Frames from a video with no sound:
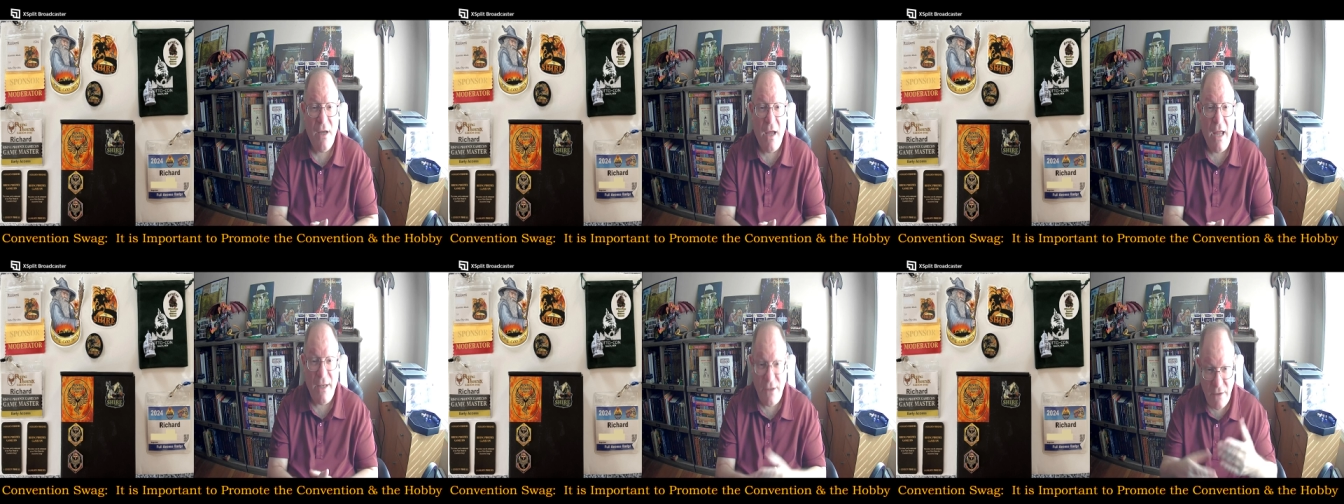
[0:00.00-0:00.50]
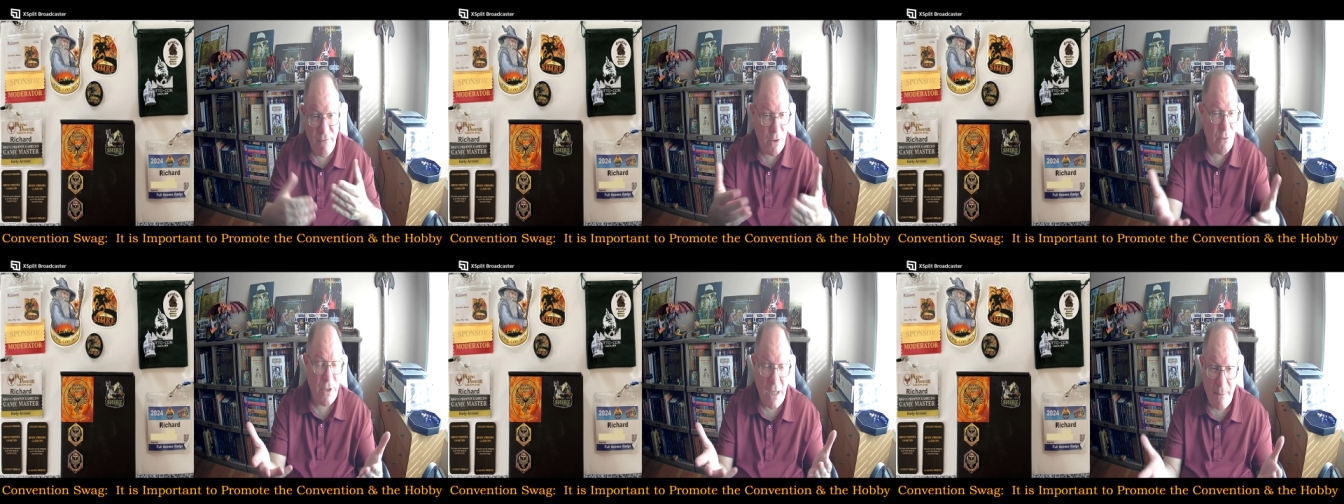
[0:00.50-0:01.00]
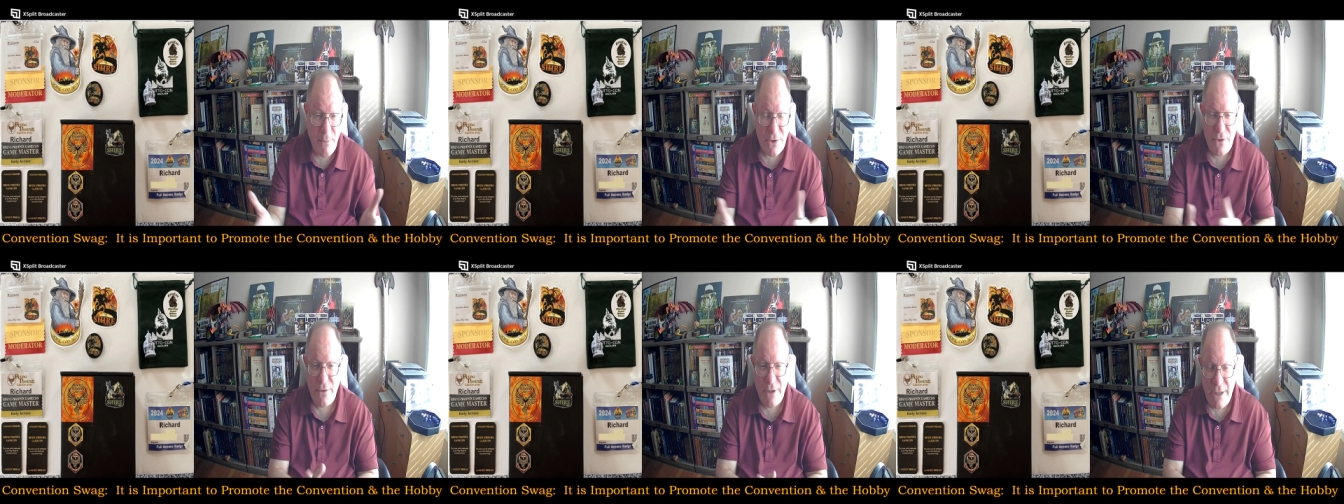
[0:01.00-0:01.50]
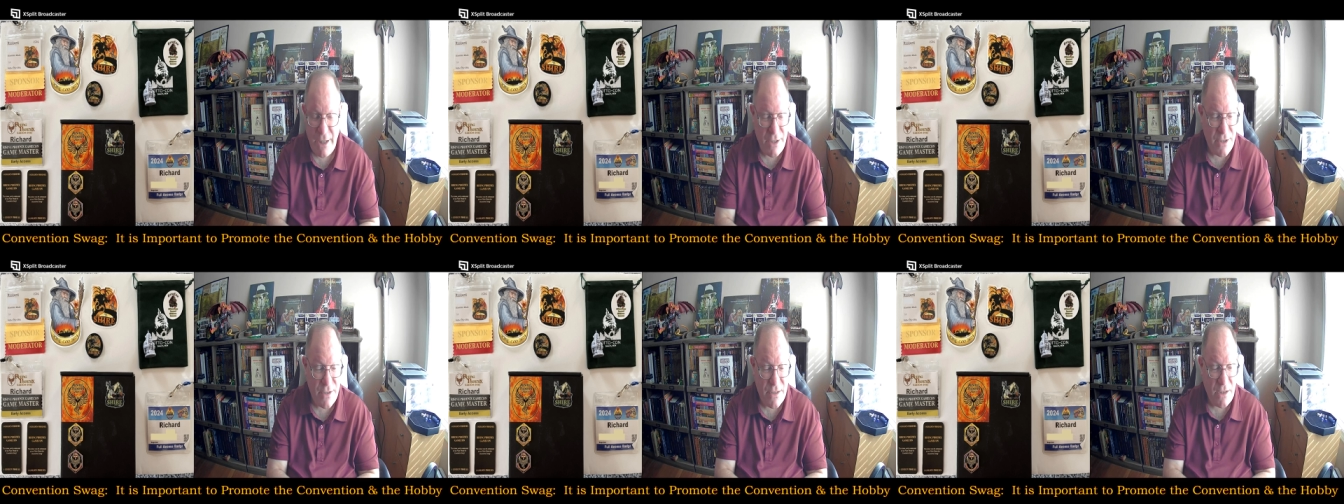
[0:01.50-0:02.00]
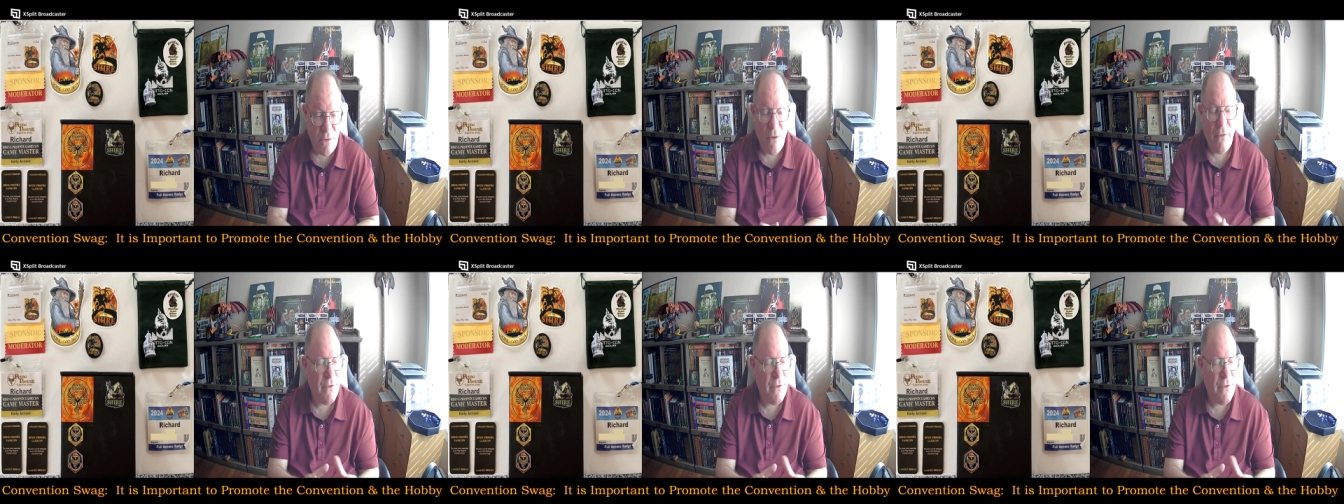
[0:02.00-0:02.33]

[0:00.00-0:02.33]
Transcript: giving you the opportunity to see all the